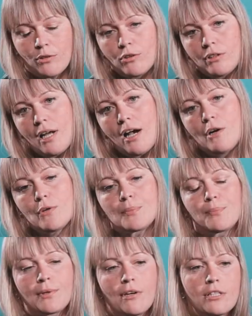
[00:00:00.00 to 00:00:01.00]
all our
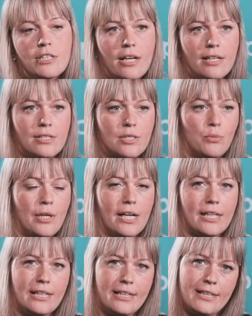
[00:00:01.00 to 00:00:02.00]
projects, we are
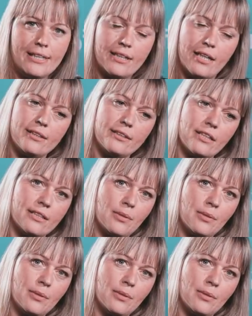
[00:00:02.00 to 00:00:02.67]
leading under